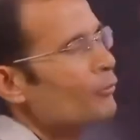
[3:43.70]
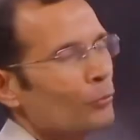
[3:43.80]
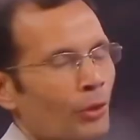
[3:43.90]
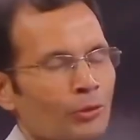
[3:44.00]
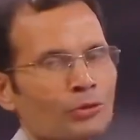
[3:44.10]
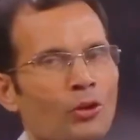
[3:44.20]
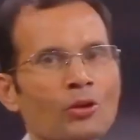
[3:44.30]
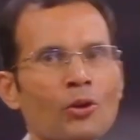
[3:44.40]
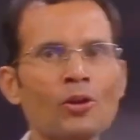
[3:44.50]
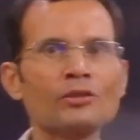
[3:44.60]
if you want to
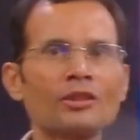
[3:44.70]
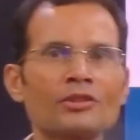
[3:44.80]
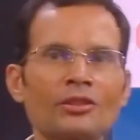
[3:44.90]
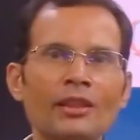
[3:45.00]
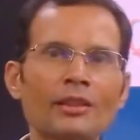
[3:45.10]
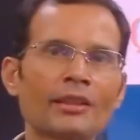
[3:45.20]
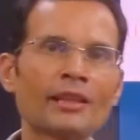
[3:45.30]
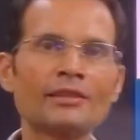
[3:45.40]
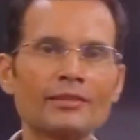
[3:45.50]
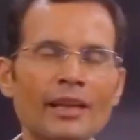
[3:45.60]
solve all such
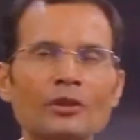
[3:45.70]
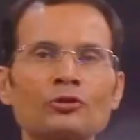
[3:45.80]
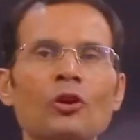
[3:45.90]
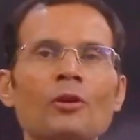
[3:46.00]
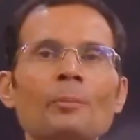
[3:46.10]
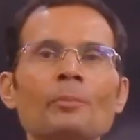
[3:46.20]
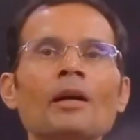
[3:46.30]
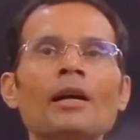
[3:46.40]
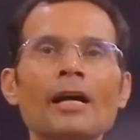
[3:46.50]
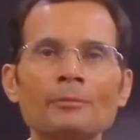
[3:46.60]
cases and solve
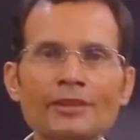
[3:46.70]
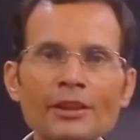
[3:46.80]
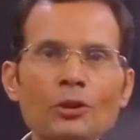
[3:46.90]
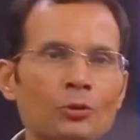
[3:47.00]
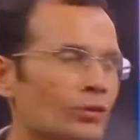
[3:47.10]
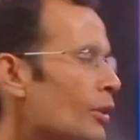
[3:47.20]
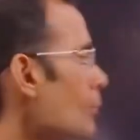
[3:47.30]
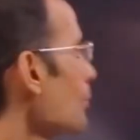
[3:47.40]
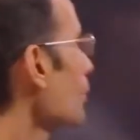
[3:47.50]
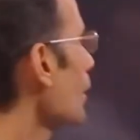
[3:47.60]
MCQs,
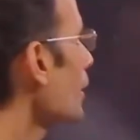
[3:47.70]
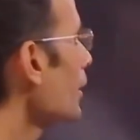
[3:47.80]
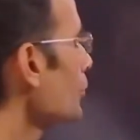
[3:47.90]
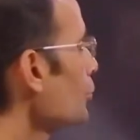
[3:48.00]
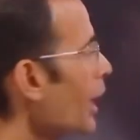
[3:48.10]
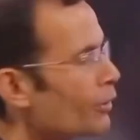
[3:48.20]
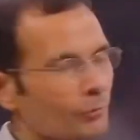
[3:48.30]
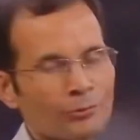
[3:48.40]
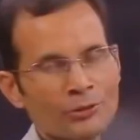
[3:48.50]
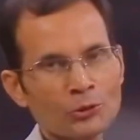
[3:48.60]
you
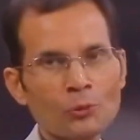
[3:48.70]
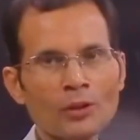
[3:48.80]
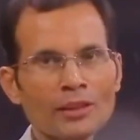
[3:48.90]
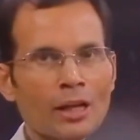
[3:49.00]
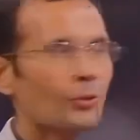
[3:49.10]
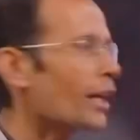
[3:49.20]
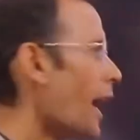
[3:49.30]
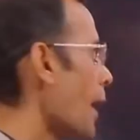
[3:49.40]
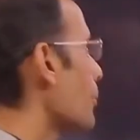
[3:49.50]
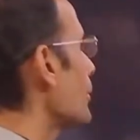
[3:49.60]
have Physio Workout
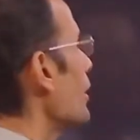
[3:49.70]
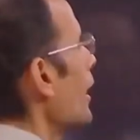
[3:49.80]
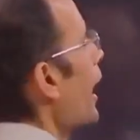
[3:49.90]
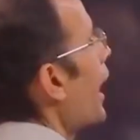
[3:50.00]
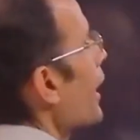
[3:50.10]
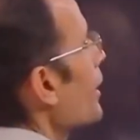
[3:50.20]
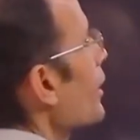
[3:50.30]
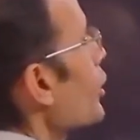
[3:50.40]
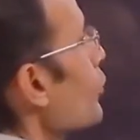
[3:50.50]
app and